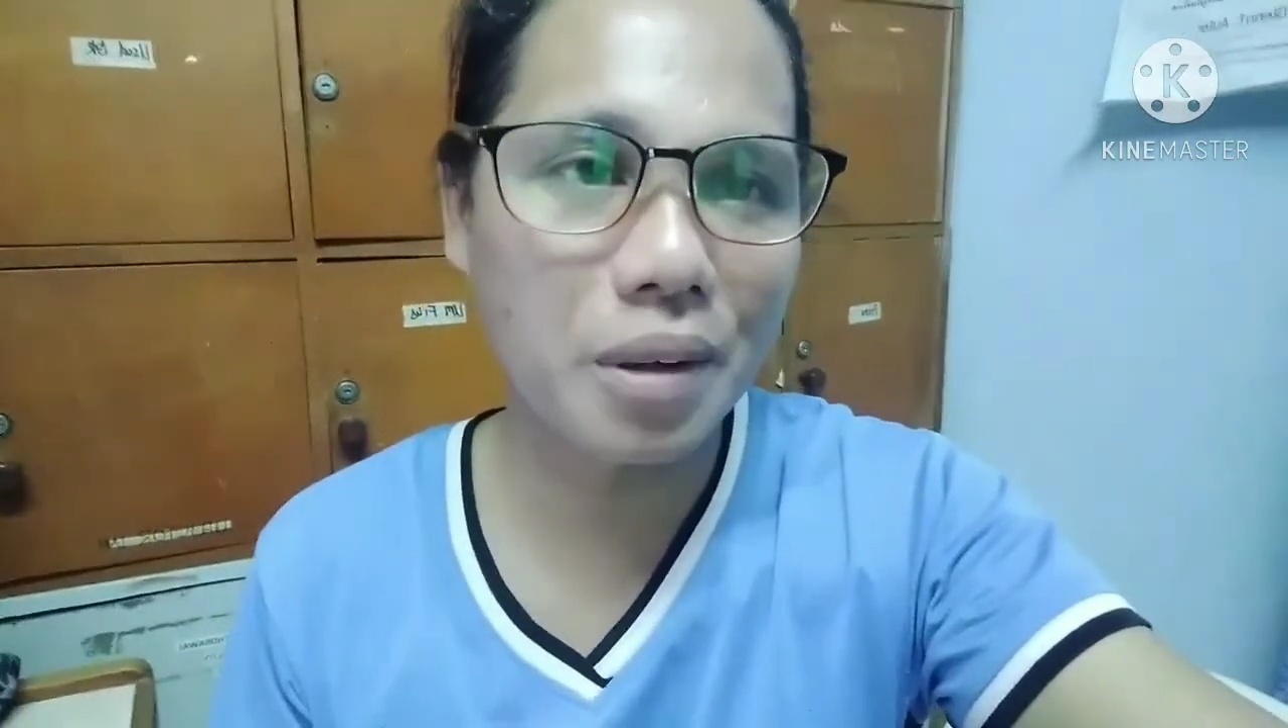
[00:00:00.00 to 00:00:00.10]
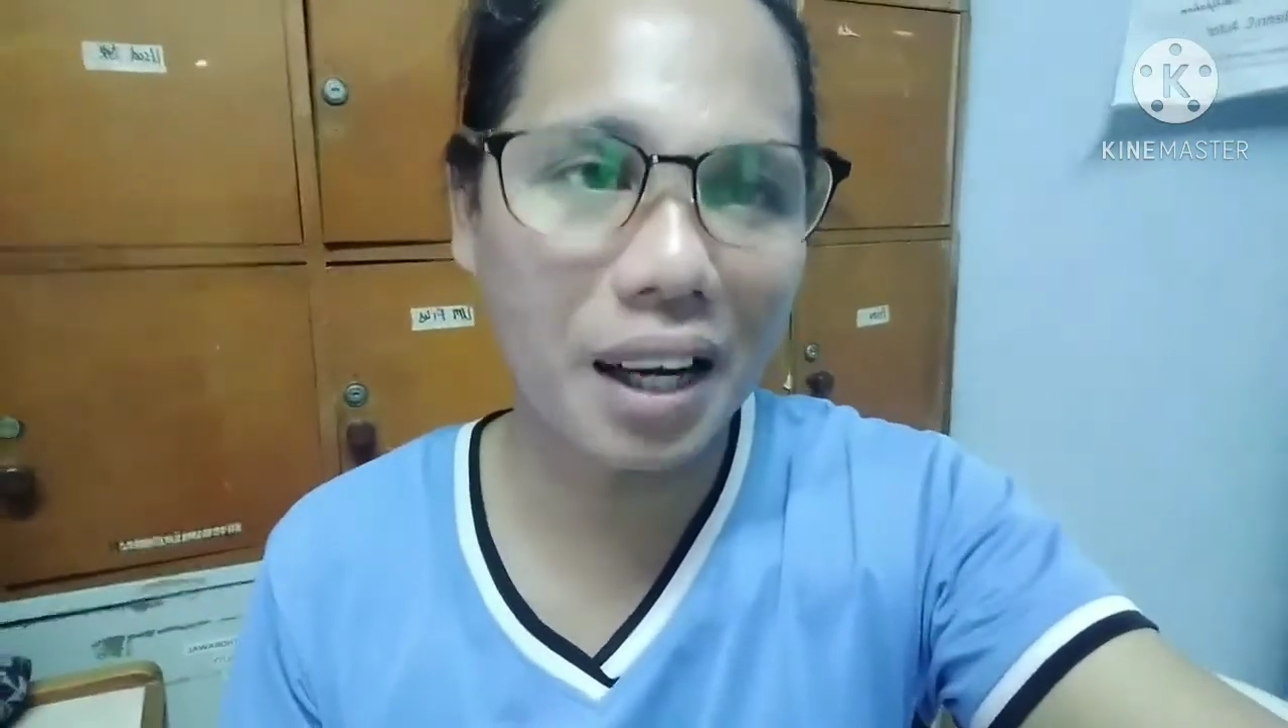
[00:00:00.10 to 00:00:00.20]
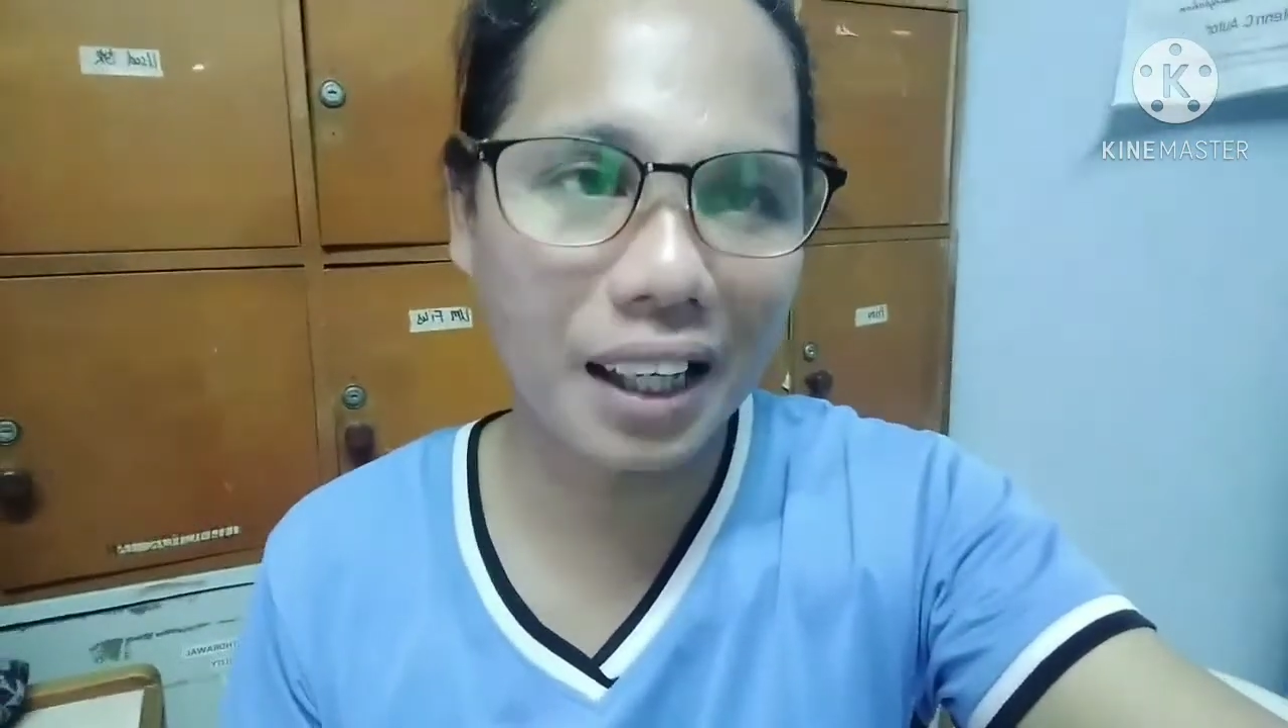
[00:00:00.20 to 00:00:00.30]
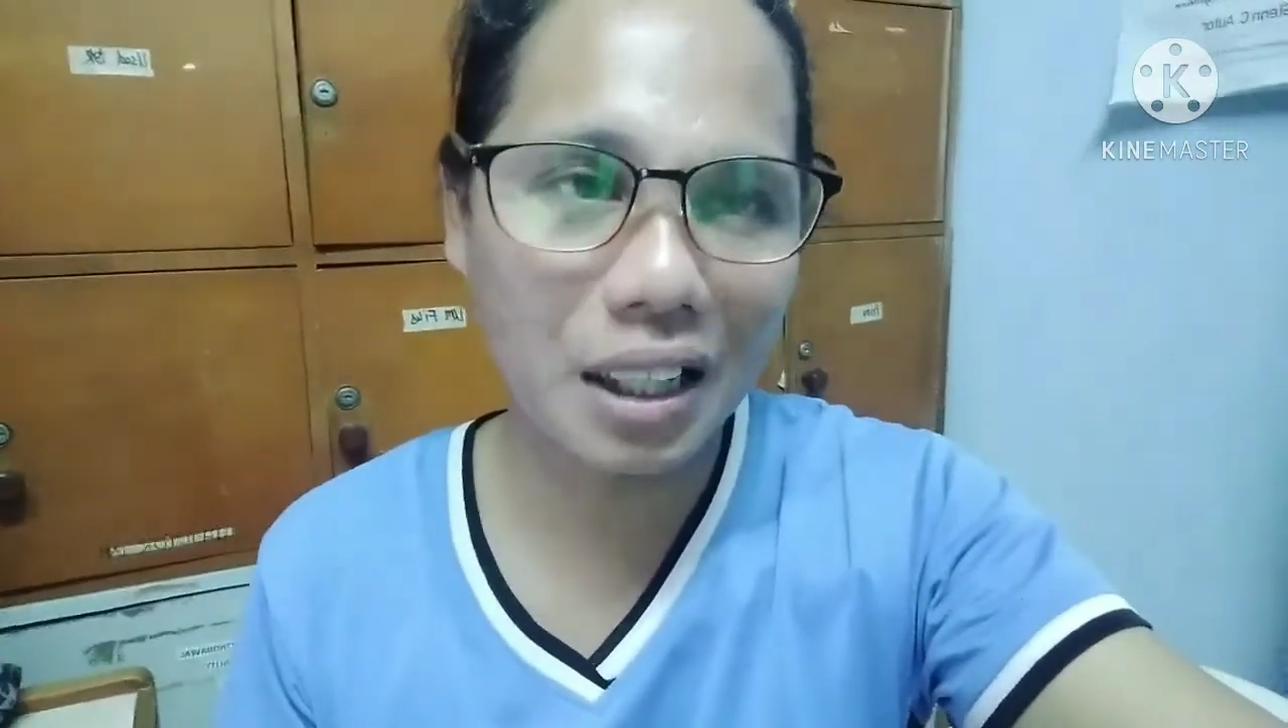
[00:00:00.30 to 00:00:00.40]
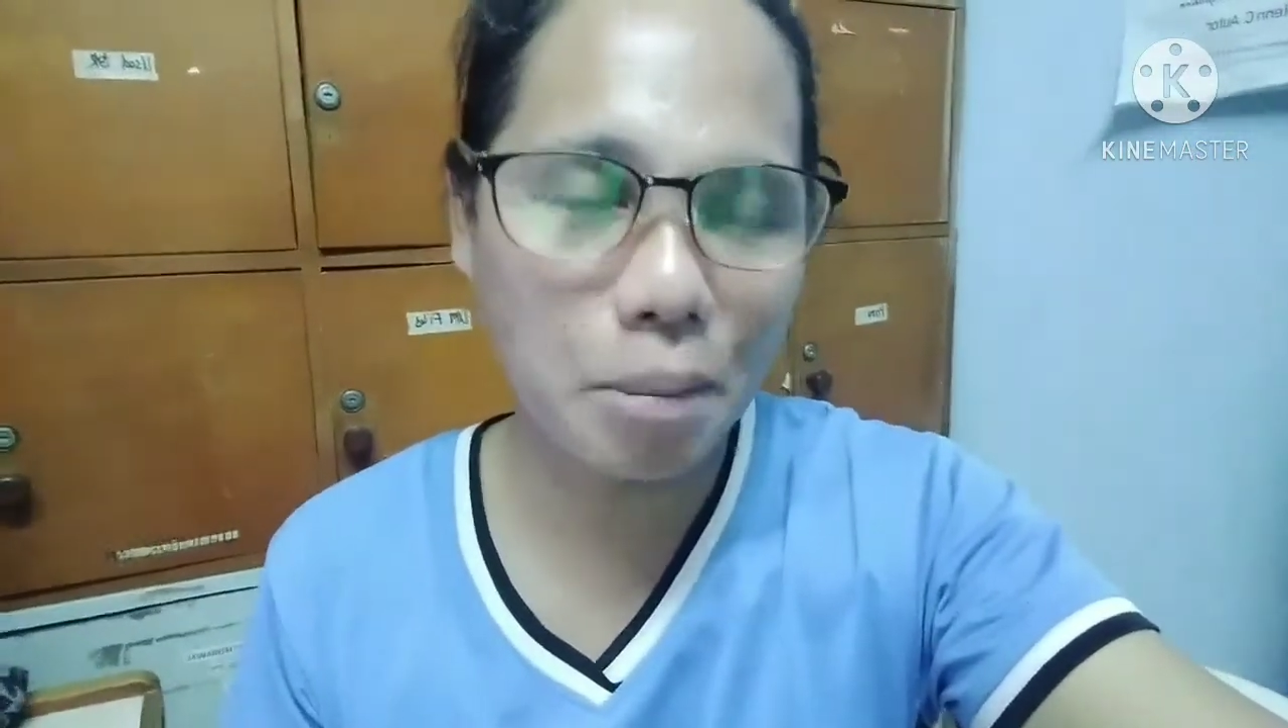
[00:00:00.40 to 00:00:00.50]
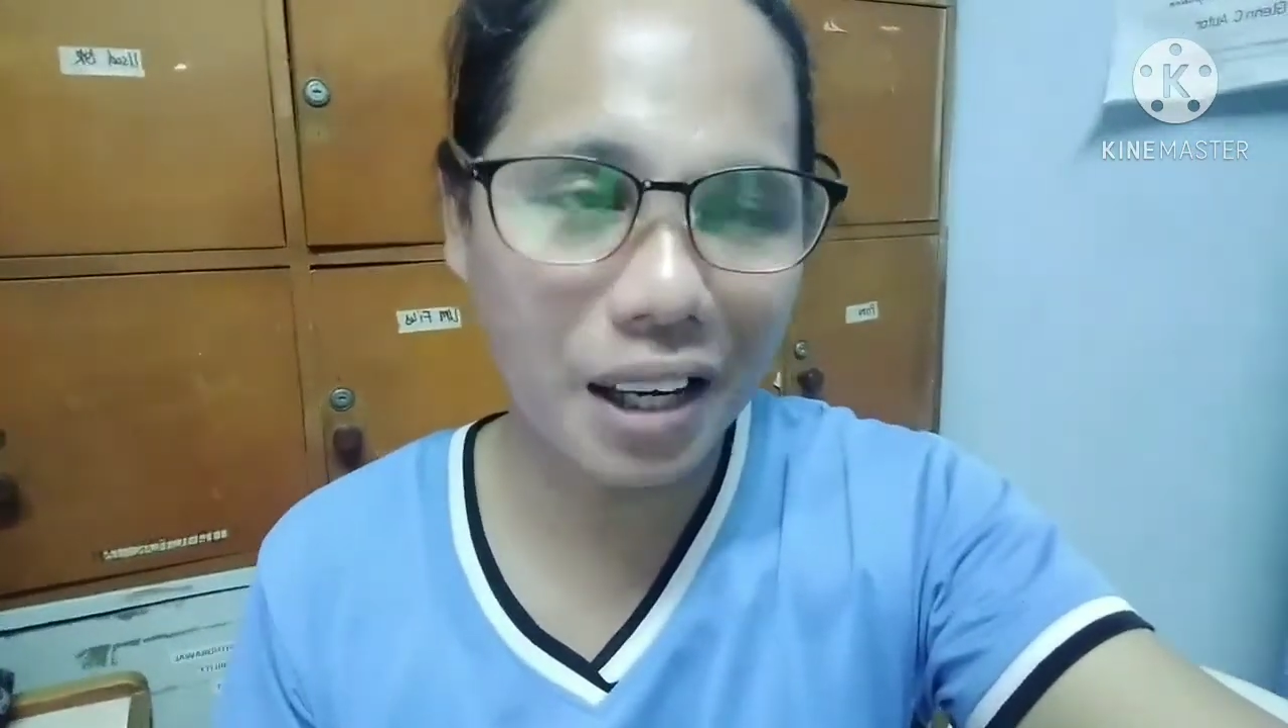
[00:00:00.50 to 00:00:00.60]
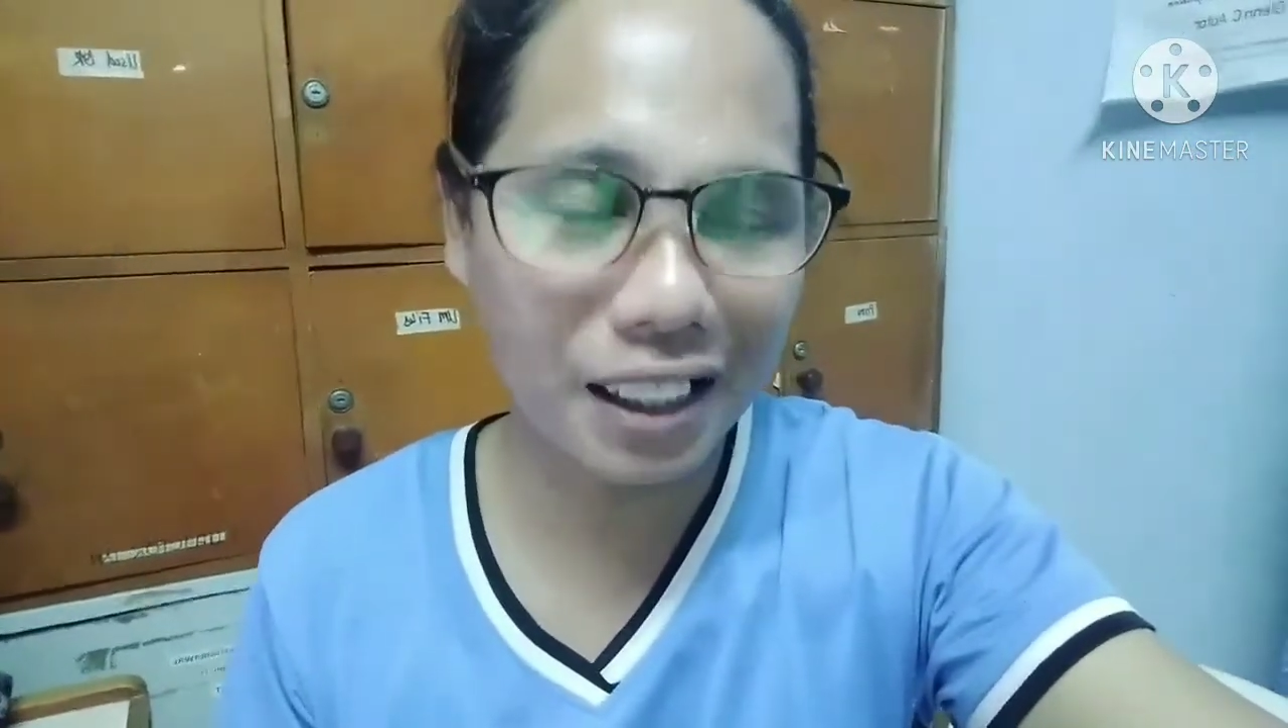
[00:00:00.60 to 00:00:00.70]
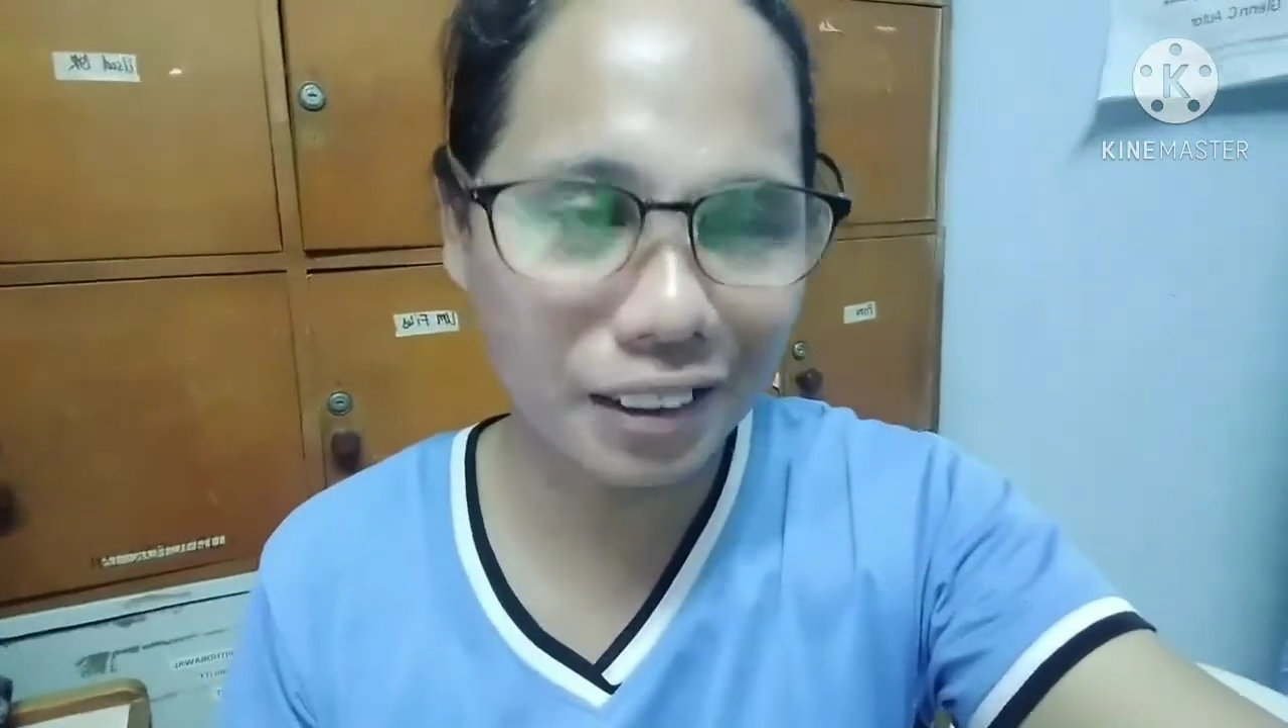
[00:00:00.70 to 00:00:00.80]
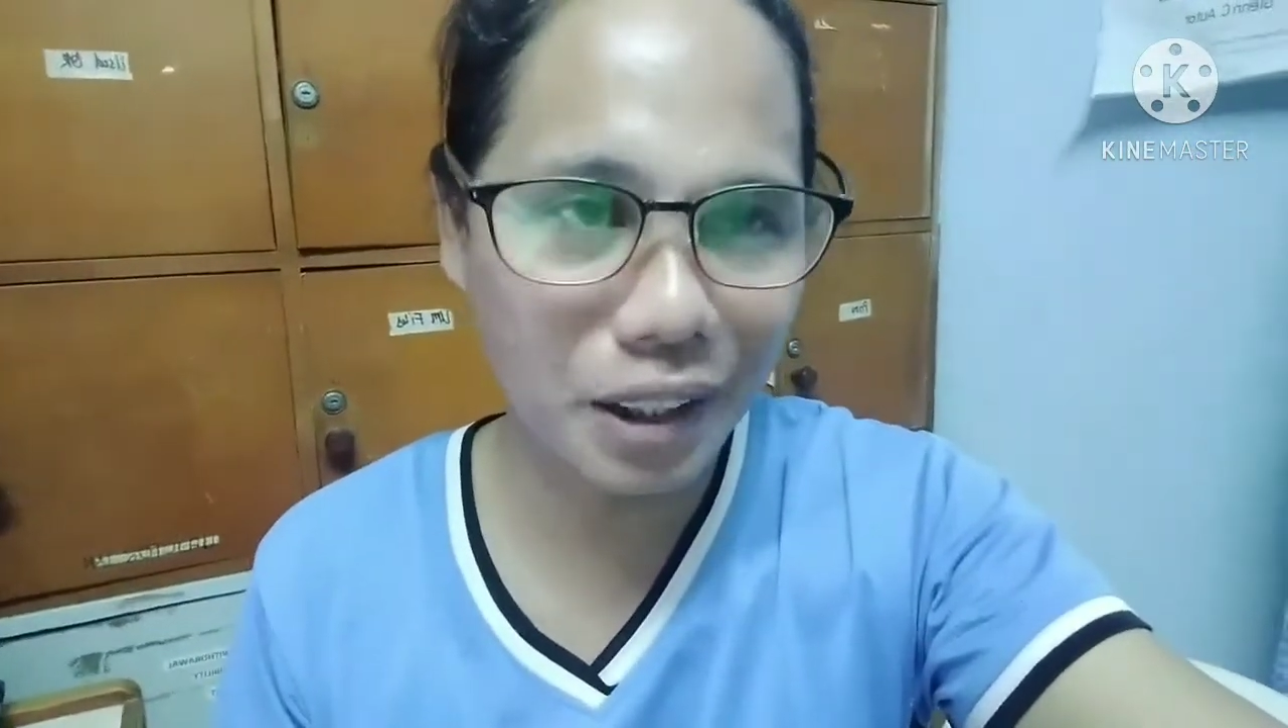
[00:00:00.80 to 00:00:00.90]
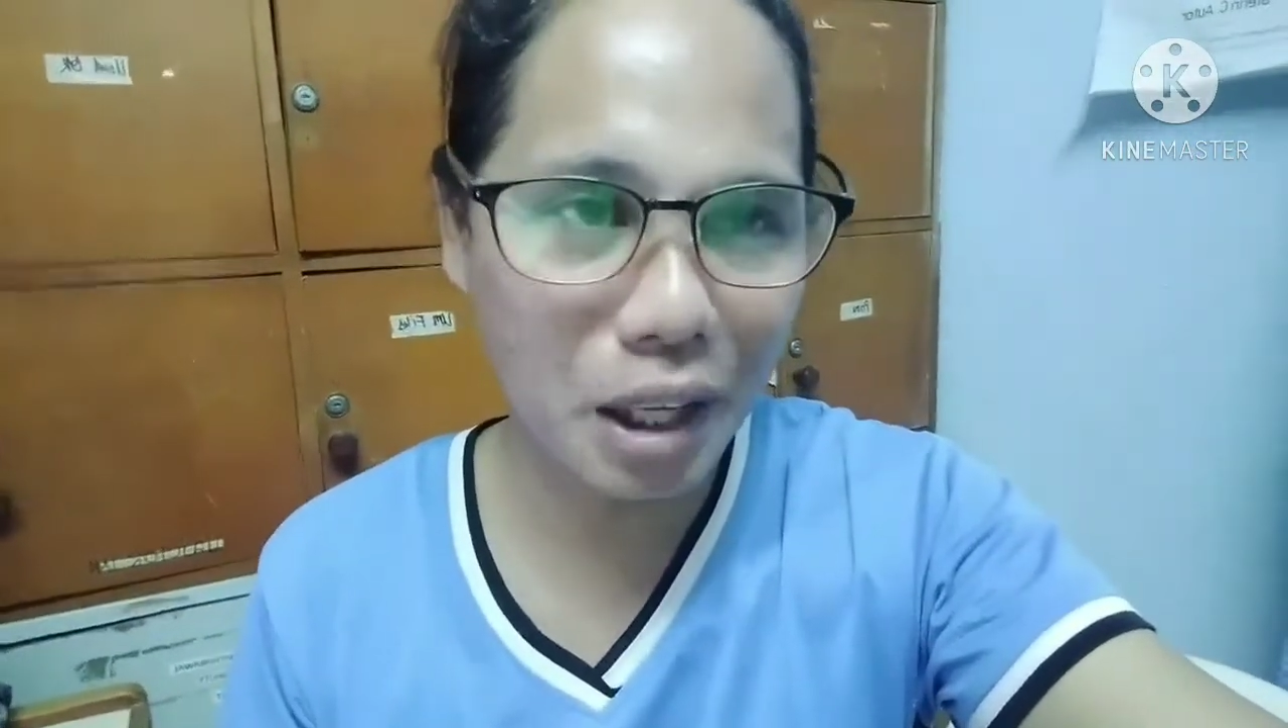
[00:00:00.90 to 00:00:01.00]
mo ang
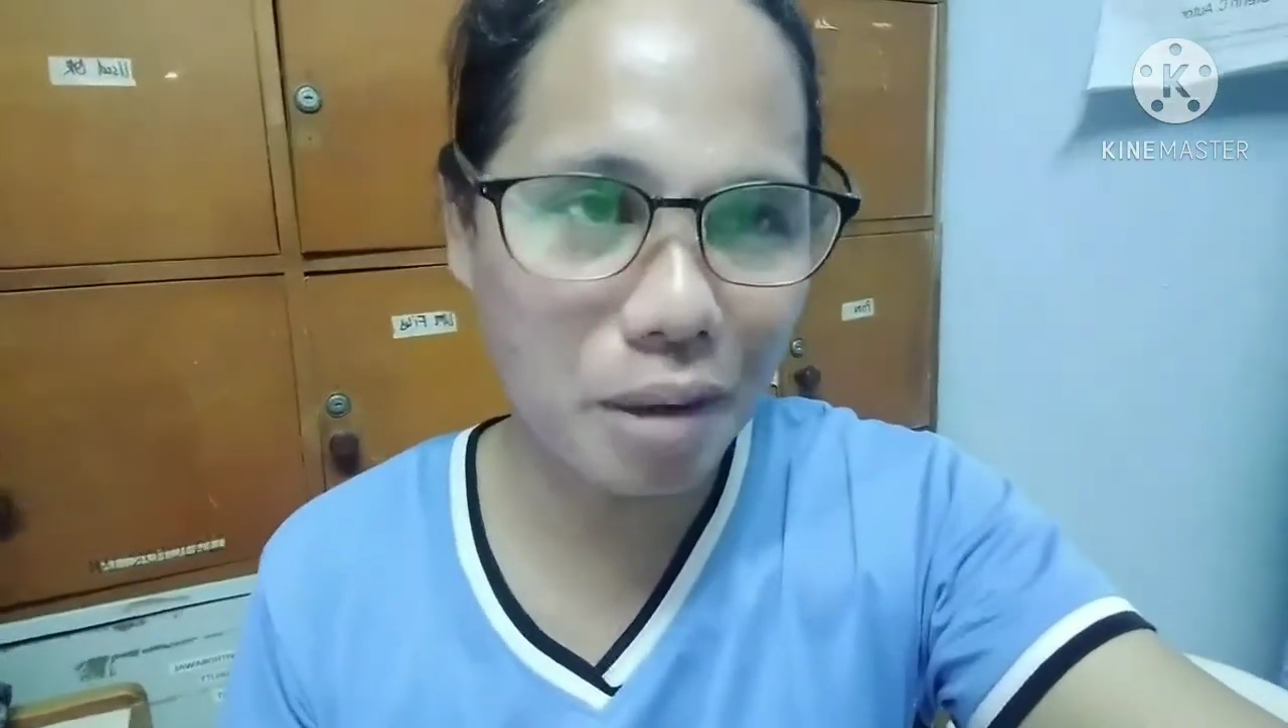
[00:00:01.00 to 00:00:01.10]
agipangandoy